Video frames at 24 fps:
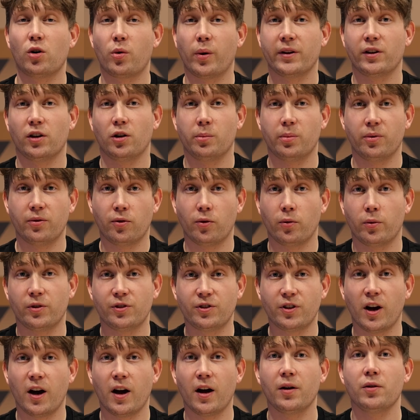quick note before we
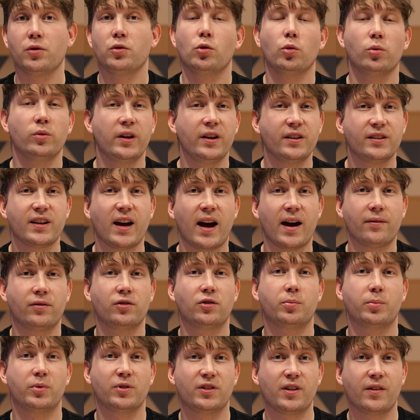start, you'll need to have
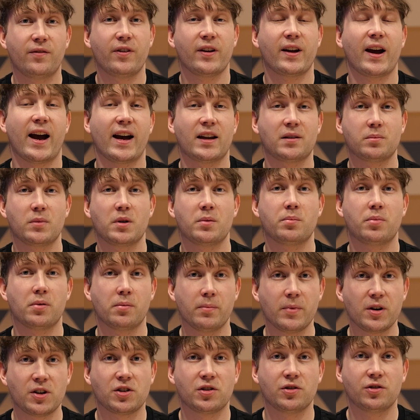specific admin
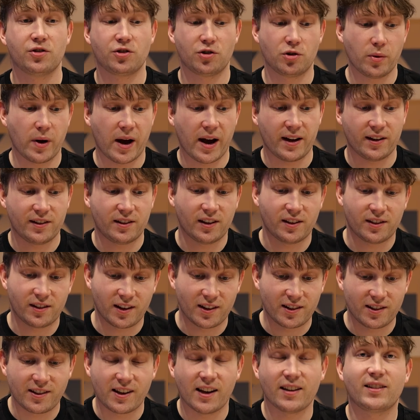permissions to access
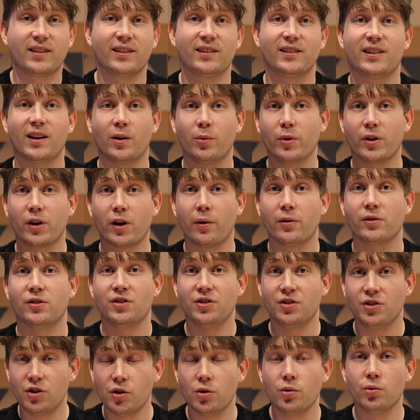the settings that we're going
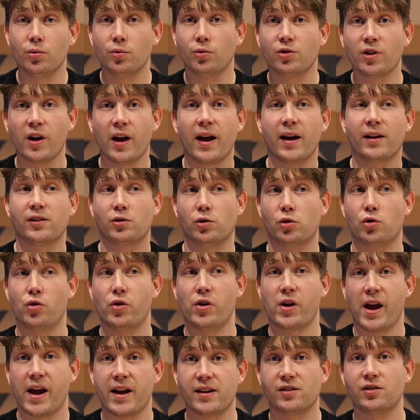to use to
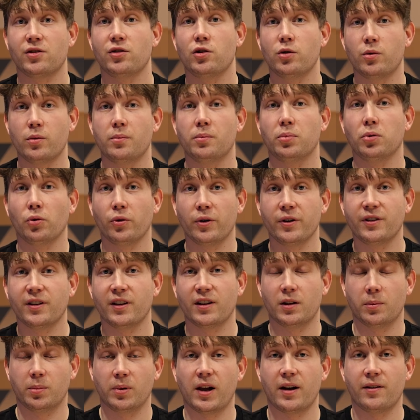create new employees
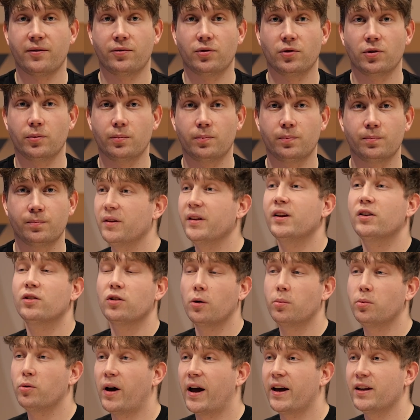in the platform. The
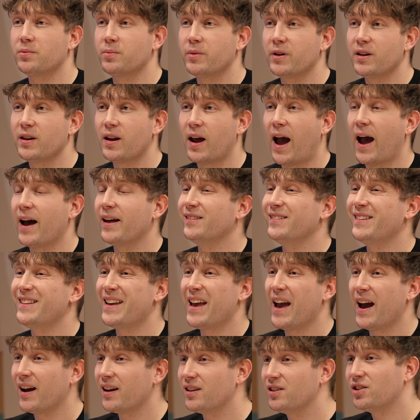global admin and
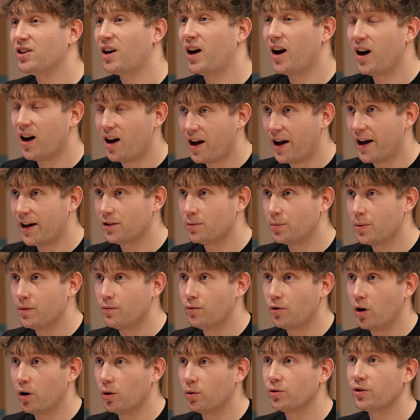the HR
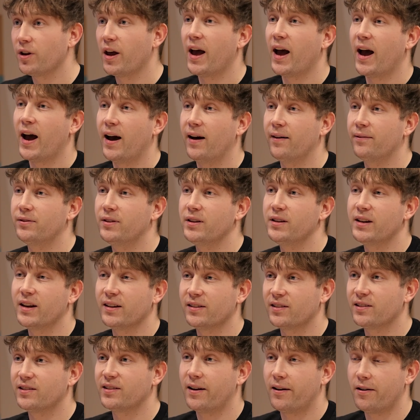admin roles have the
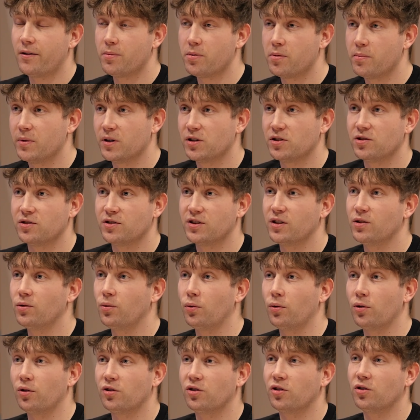necessary permissions in
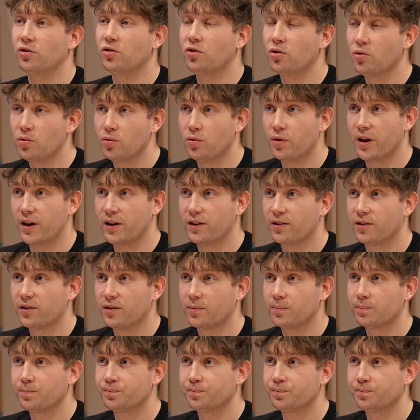order to do this.